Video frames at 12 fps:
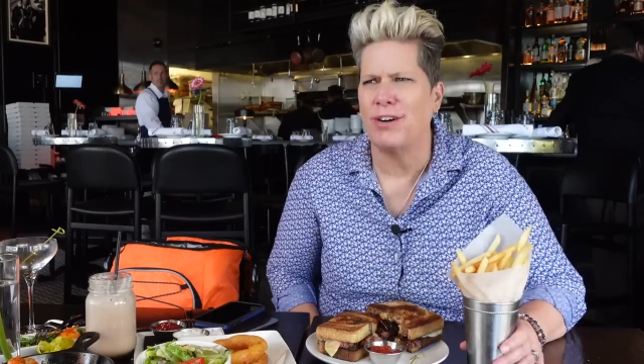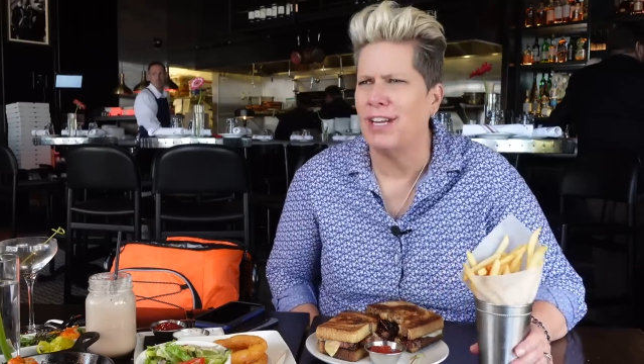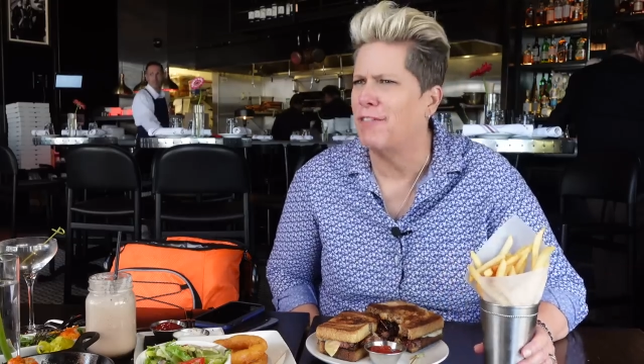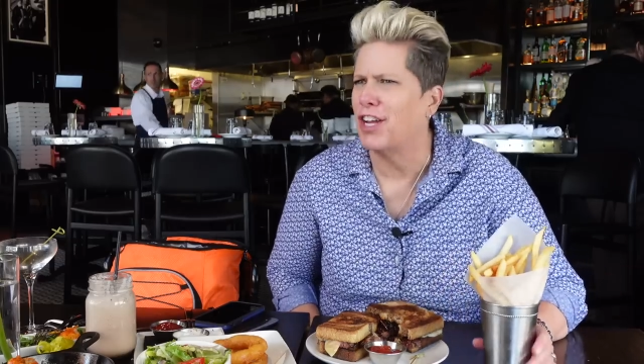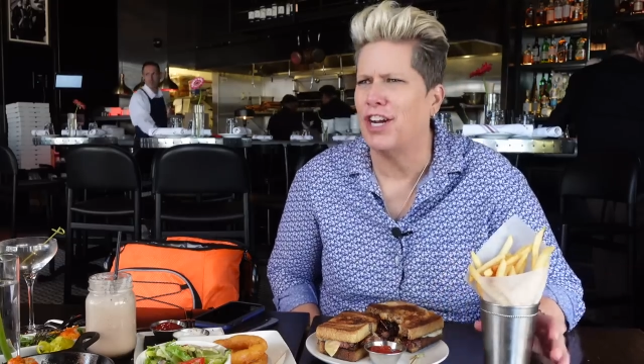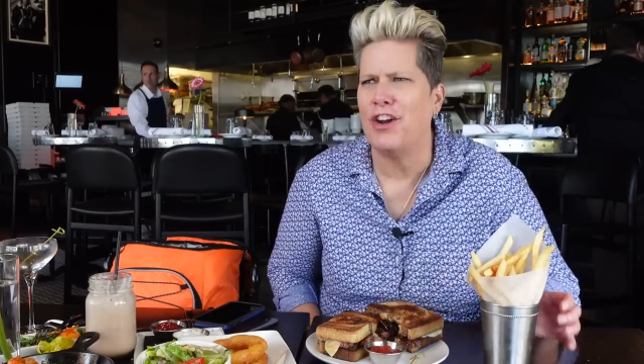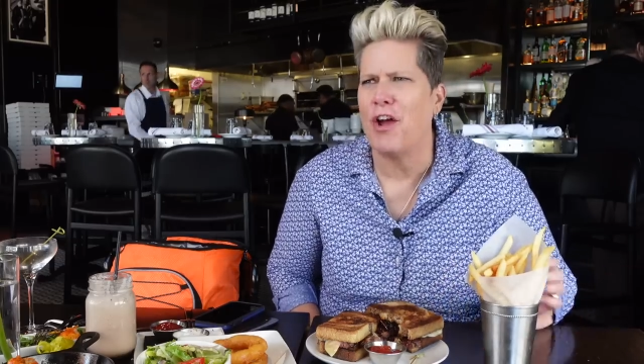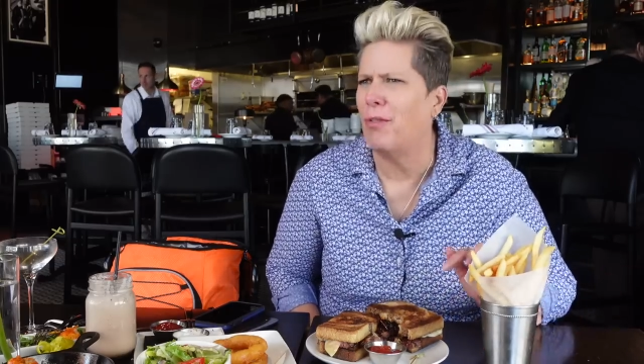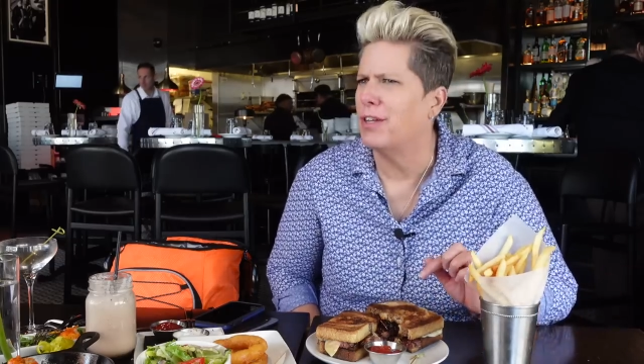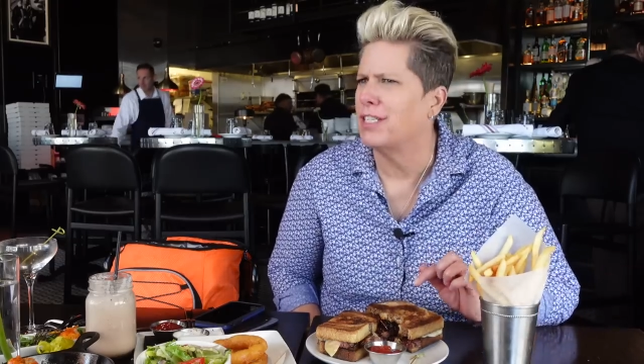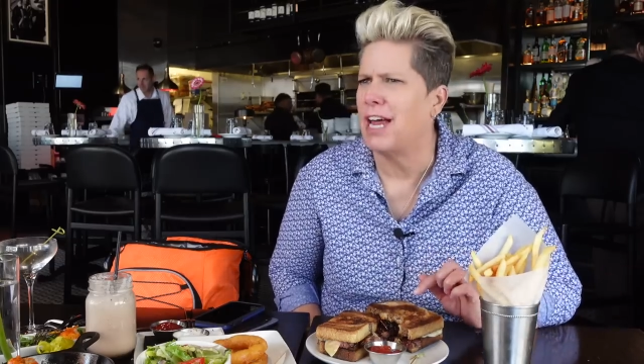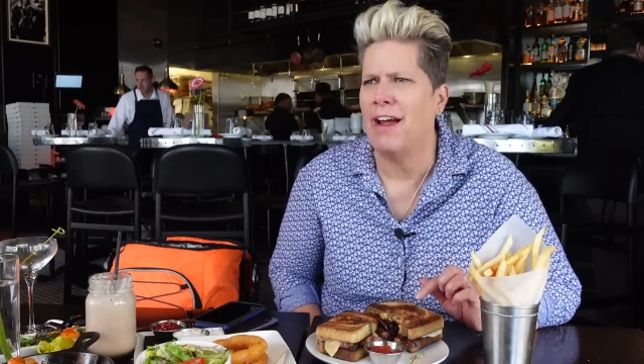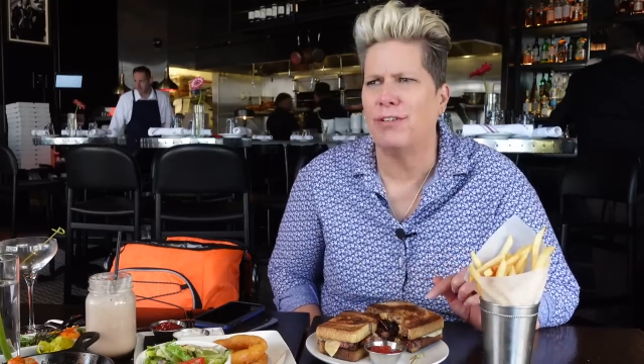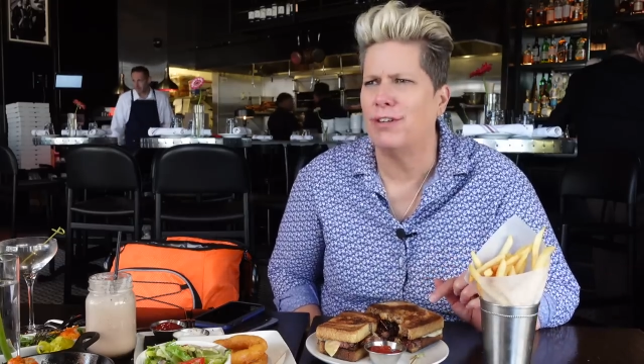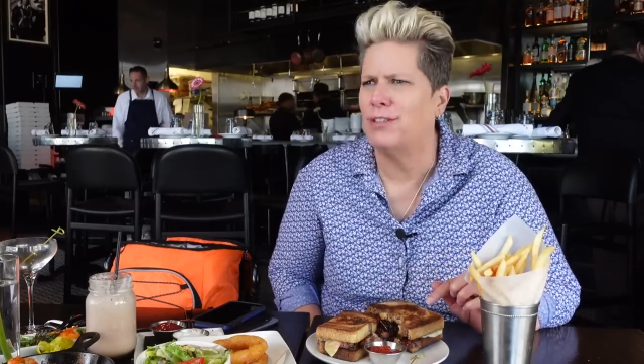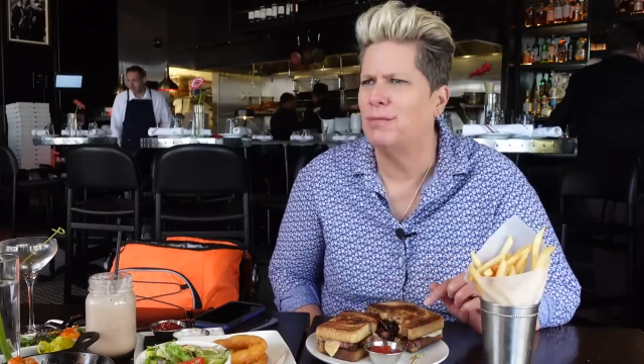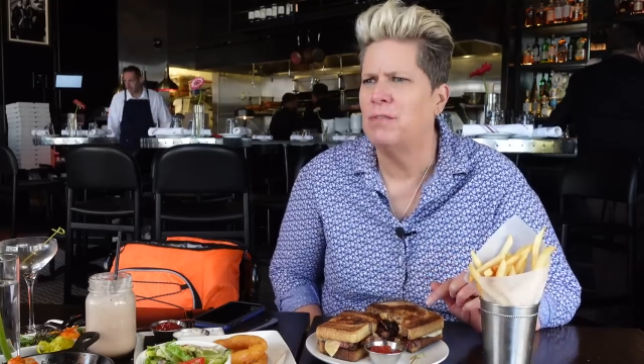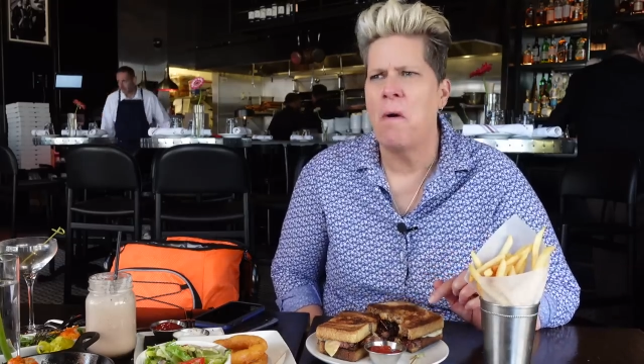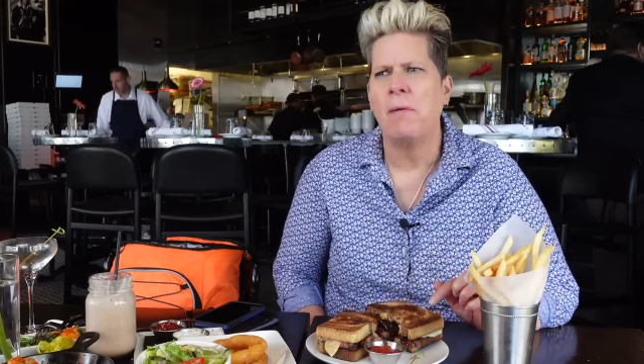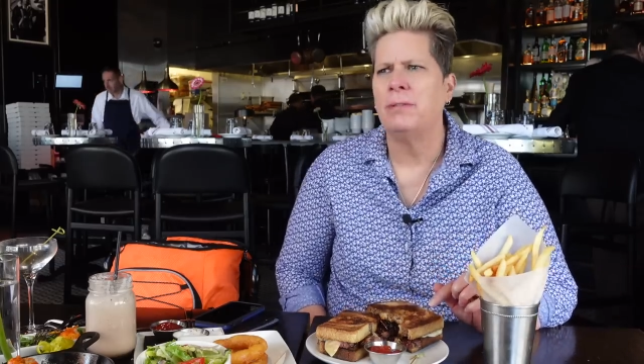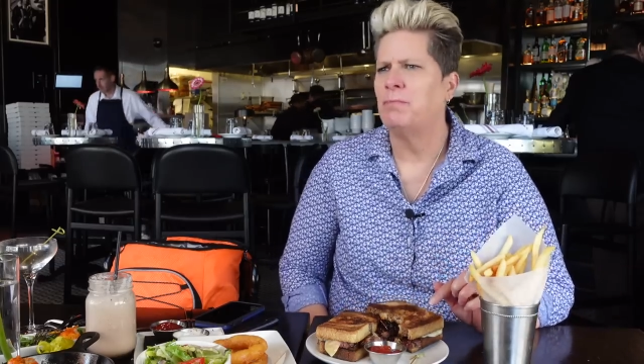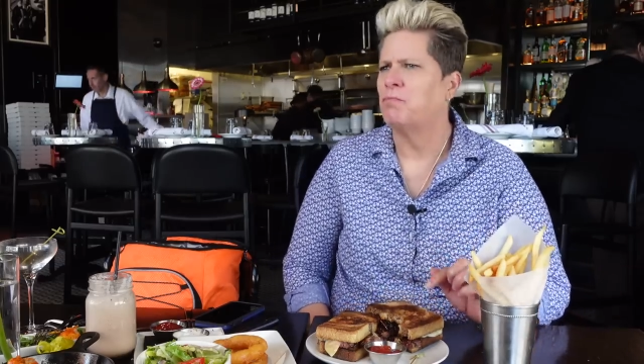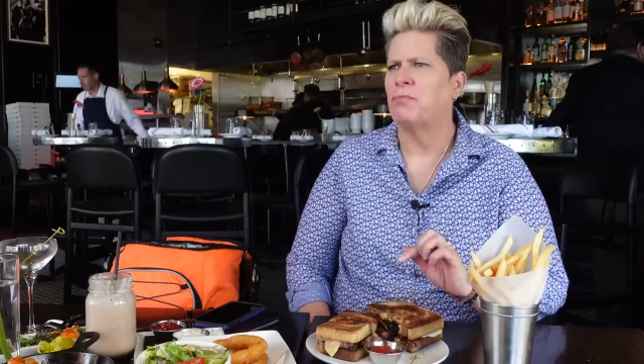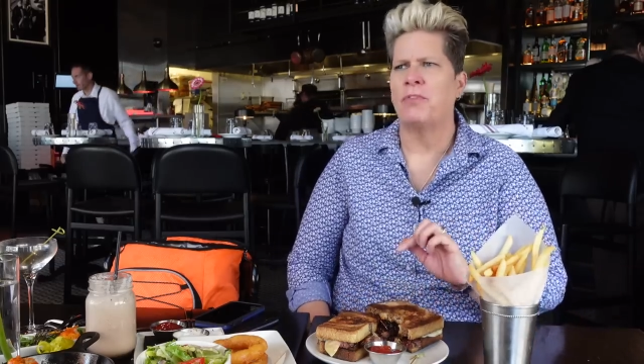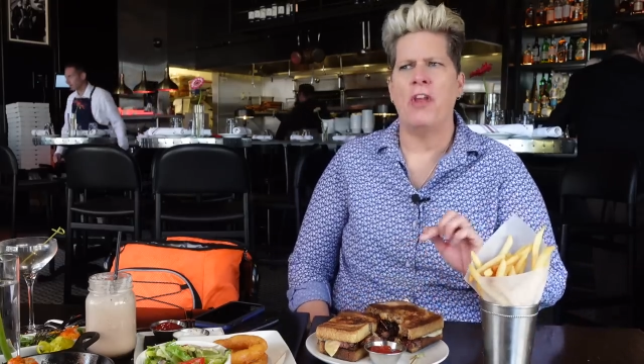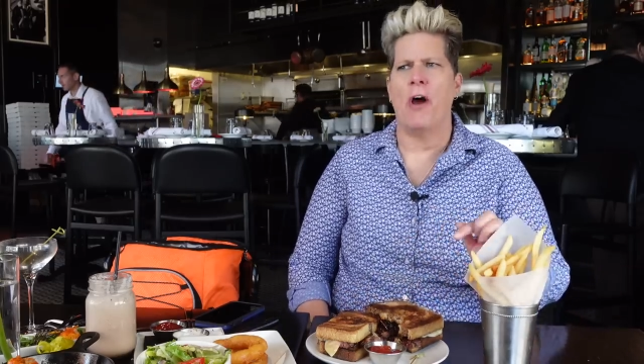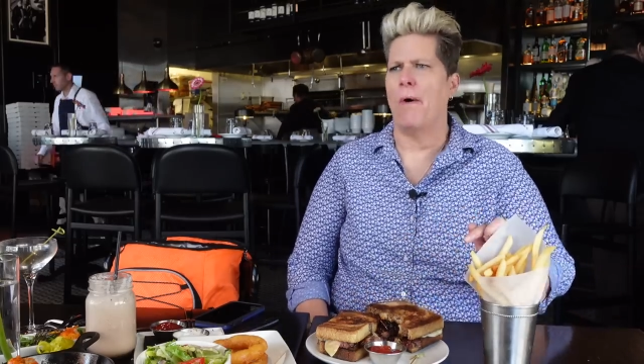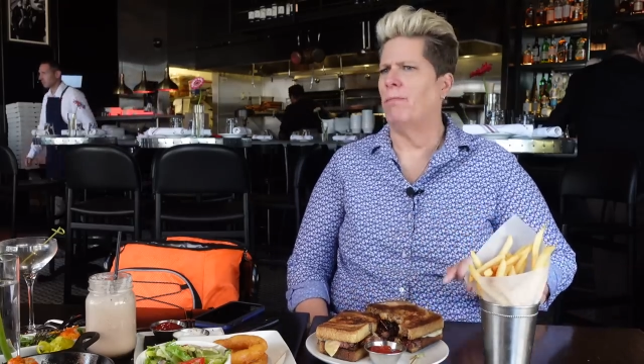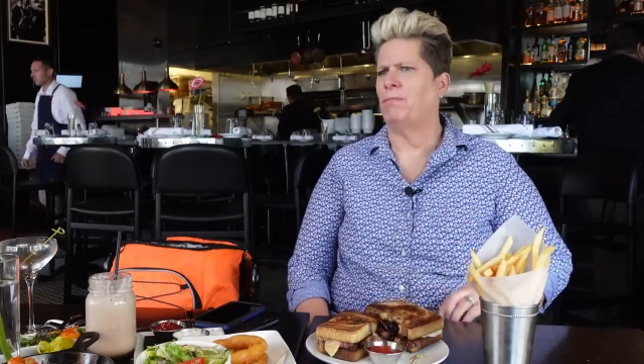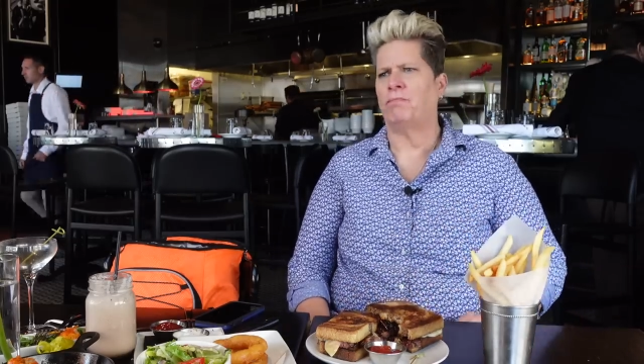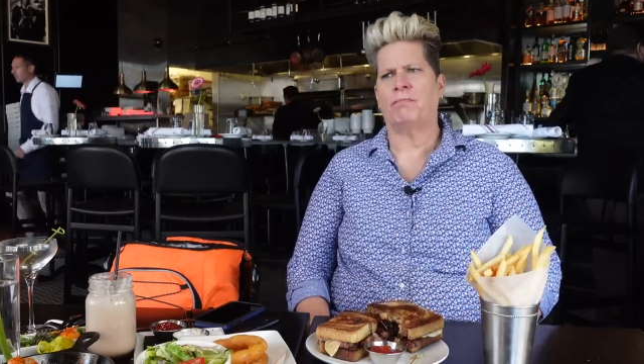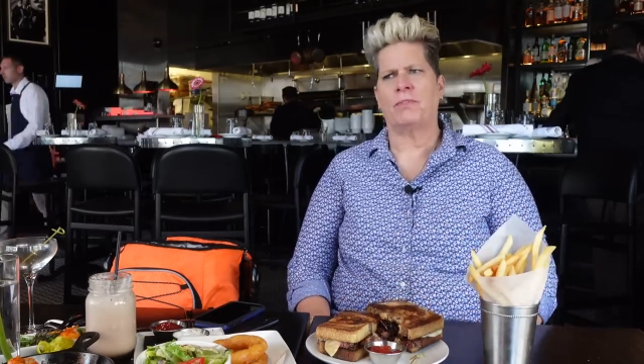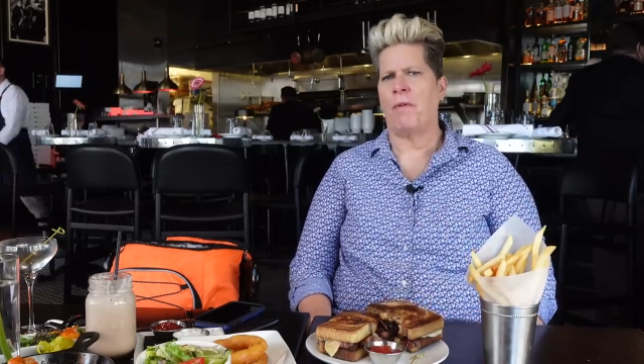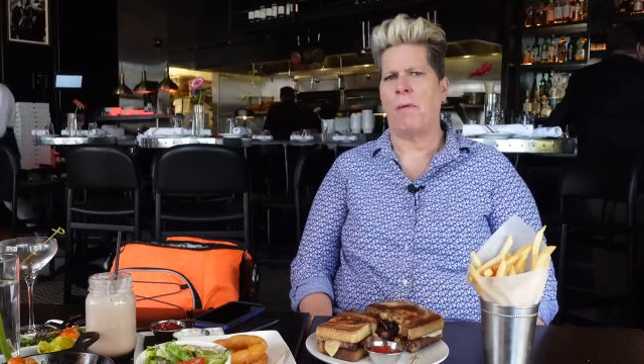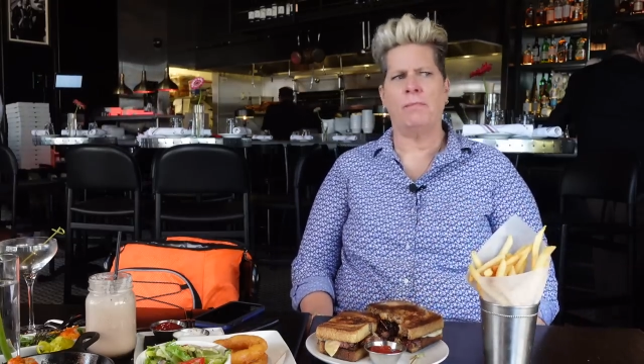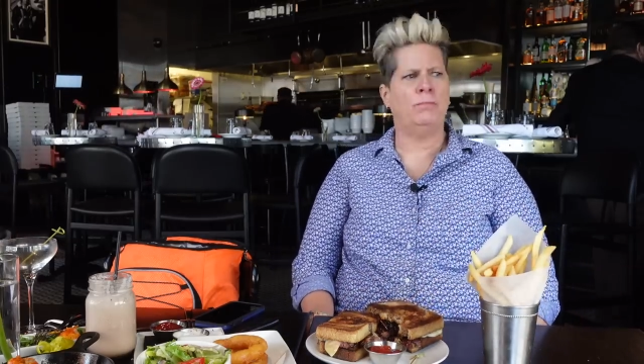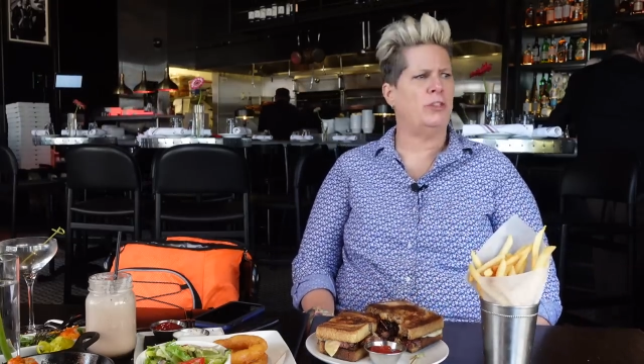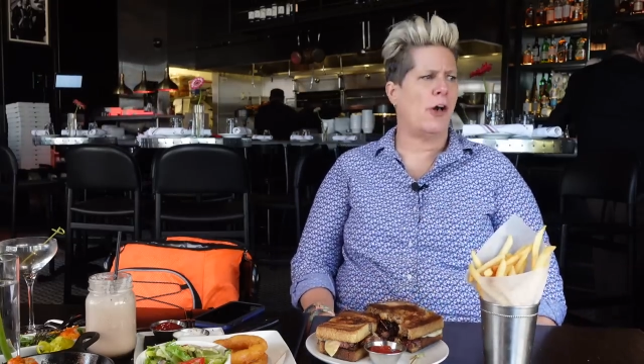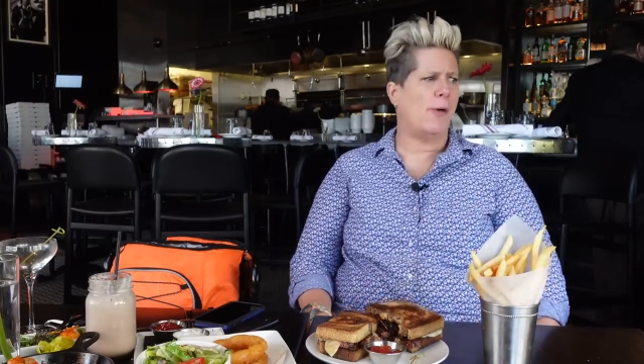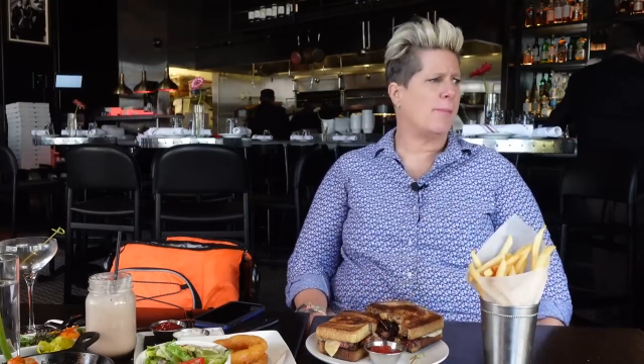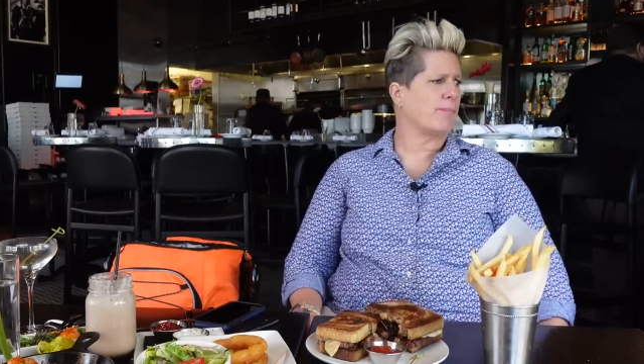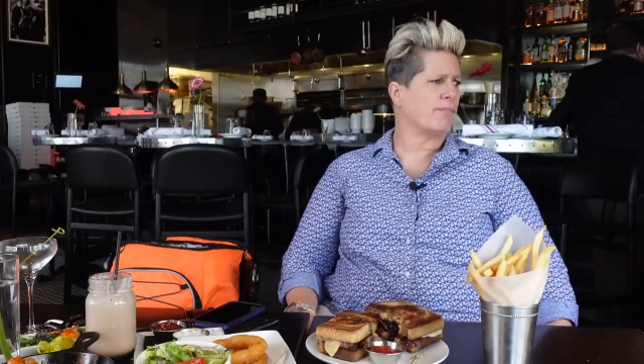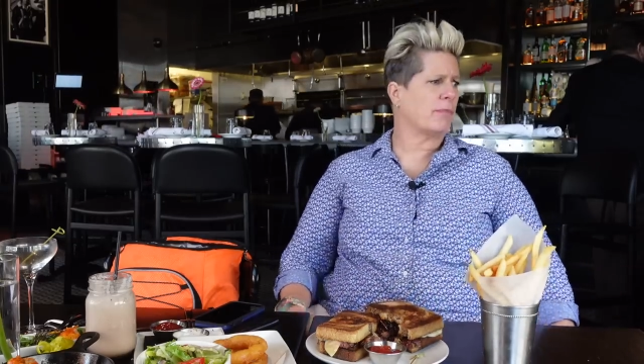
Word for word: aren't even going to know this ever. No. No.